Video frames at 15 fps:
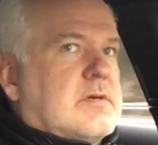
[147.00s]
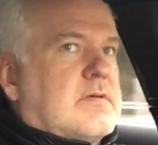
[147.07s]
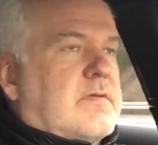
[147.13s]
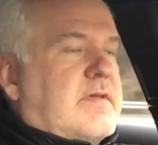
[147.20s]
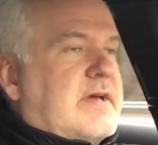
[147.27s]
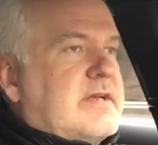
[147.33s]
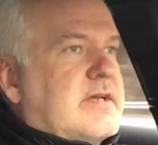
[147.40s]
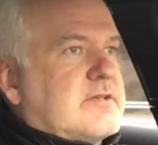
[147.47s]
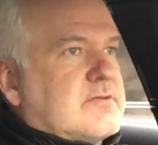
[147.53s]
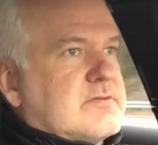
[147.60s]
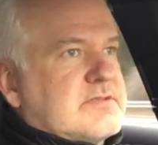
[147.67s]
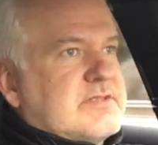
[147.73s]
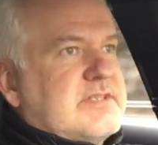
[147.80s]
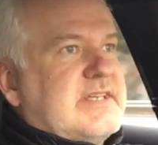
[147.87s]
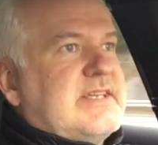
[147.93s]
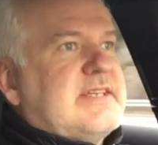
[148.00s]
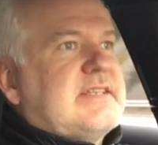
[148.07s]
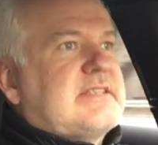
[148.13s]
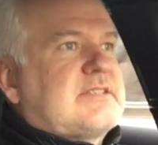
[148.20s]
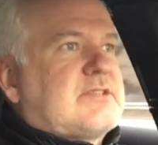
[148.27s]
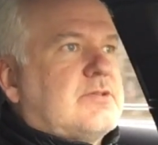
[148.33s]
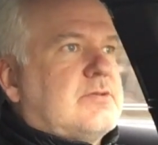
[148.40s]
then I don't
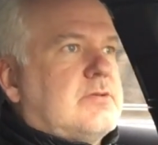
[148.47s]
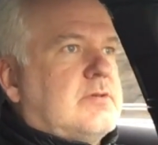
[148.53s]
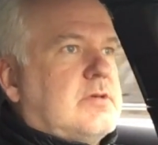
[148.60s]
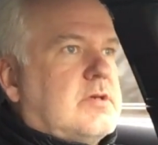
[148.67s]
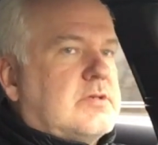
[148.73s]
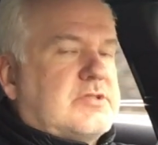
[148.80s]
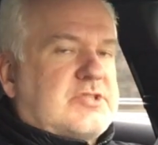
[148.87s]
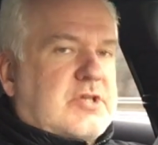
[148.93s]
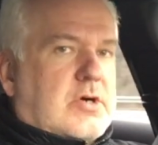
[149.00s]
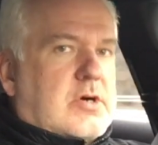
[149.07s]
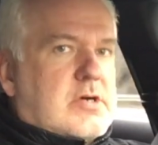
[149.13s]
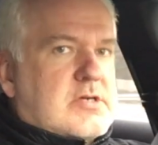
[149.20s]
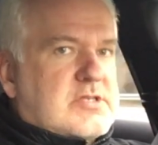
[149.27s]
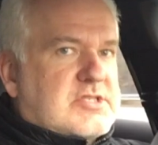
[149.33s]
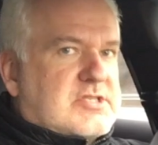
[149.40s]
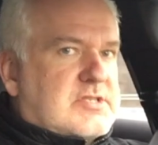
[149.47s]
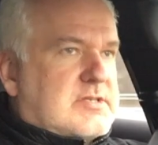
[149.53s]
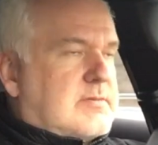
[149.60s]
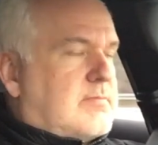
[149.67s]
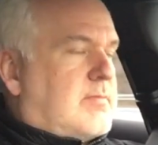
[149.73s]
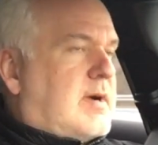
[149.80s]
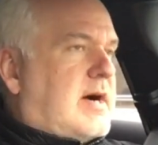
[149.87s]
need to charge
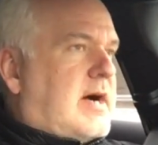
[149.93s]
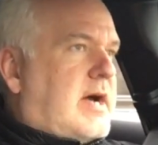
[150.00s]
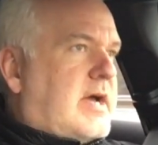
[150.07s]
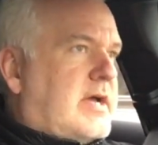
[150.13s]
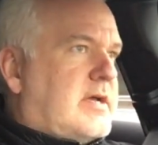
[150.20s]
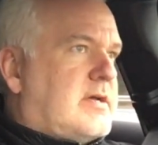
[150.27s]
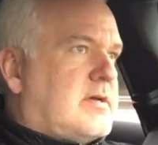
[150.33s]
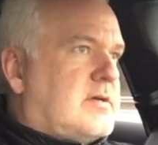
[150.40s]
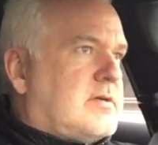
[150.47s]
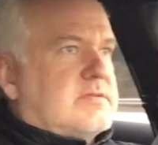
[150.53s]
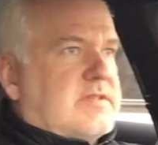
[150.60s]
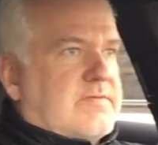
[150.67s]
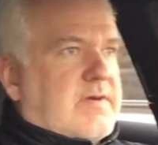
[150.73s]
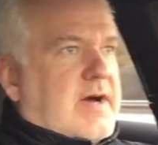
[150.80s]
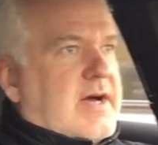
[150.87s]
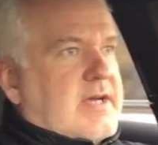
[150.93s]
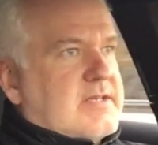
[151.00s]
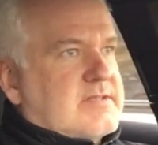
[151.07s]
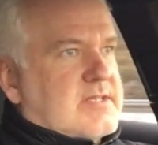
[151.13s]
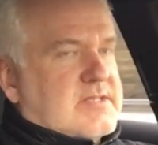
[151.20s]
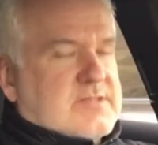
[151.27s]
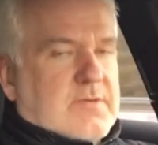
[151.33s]
my
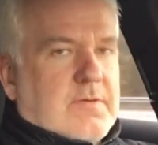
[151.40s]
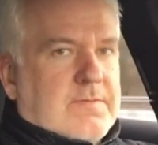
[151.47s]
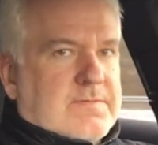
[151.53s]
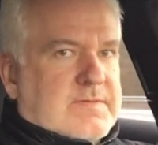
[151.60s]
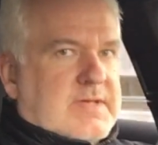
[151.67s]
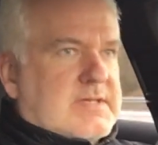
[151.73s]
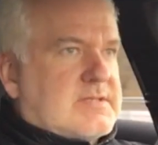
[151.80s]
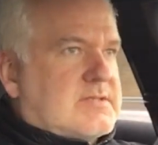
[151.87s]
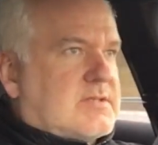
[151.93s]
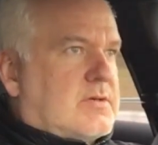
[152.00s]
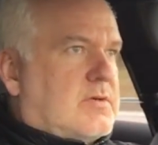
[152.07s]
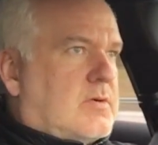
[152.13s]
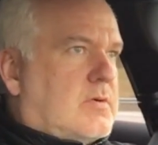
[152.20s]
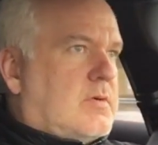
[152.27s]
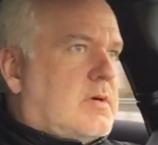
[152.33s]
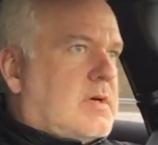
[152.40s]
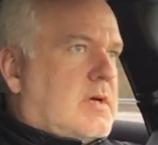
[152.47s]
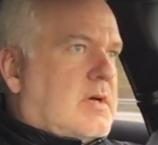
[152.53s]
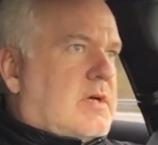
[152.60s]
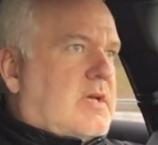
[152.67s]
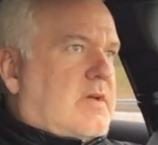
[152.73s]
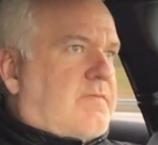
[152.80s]
device as often. So
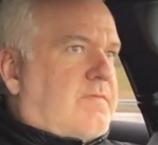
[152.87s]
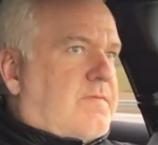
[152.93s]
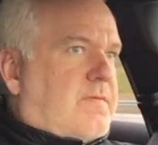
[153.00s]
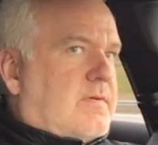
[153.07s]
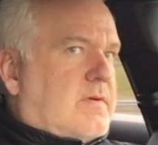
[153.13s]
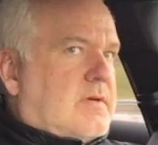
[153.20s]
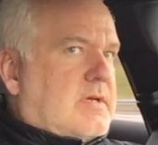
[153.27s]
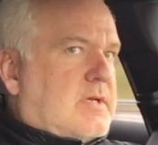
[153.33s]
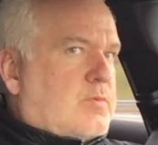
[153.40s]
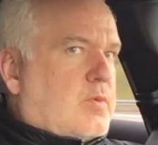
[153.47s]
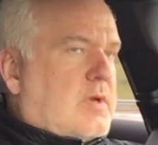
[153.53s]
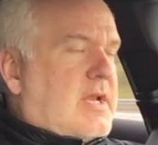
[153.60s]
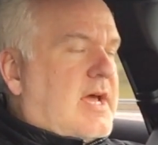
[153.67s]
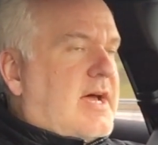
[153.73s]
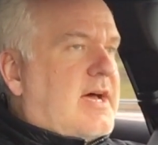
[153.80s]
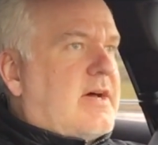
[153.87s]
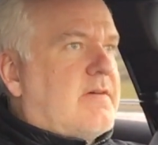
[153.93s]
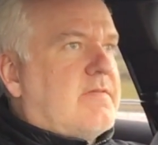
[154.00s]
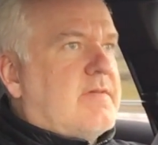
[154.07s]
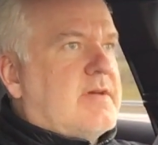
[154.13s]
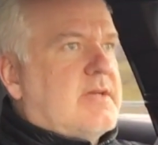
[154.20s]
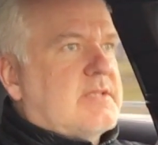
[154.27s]
if it will
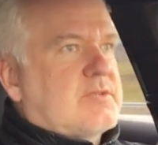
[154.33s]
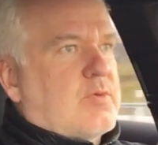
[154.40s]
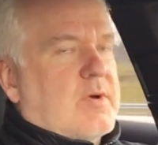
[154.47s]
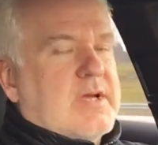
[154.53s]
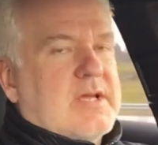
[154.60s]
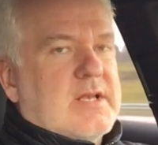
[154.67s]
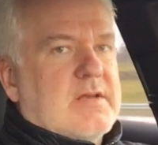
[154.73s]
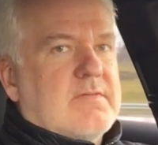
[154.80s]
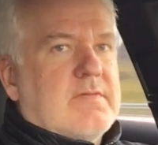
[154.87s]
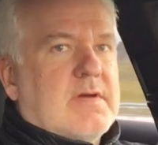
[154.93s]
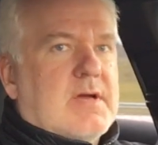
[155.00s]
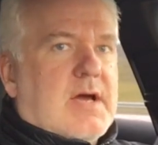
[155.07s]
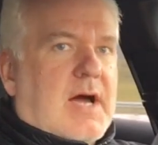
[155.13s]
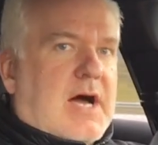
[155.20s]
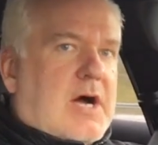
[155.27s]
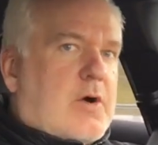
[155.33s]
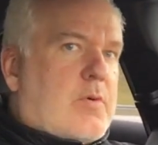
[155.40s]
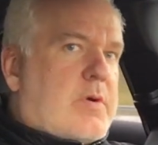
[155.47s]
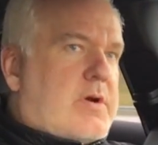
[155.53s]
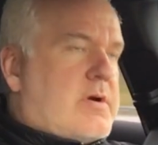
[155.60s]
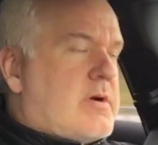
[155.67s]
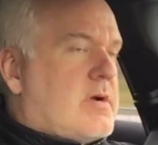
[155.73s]
have a 12
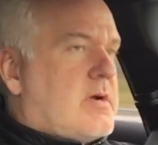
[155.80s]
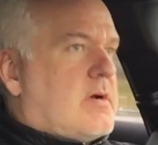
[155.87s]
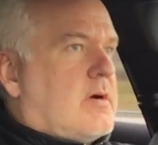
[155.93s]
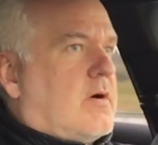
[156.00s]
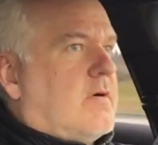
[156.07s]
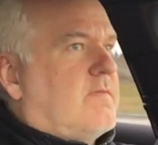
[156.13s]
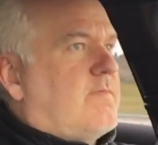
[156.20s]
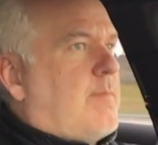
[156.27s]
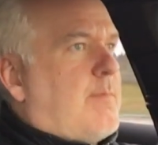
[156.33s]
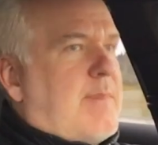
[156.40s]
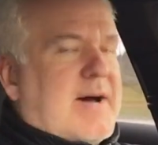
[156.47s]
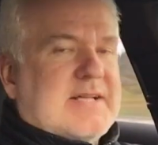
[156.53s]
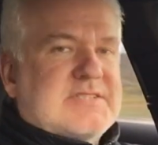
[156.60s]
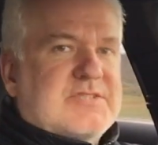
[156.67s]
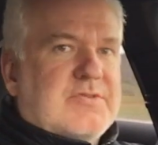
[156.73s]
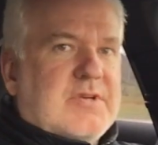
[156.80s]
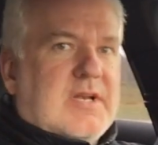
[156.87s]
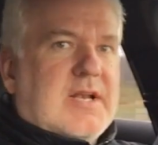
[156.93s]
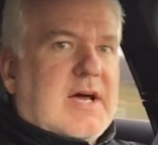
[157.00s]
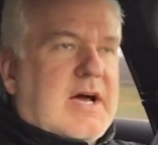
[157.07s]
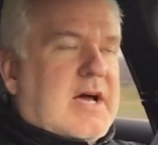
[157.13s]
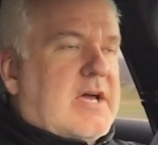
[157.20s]
hour of battery
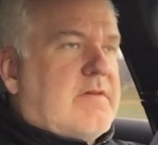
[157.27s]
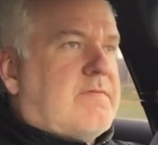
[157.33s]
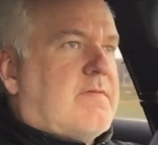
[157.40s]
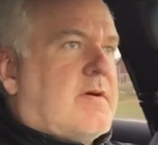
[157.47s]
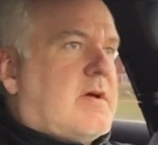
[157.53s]
life,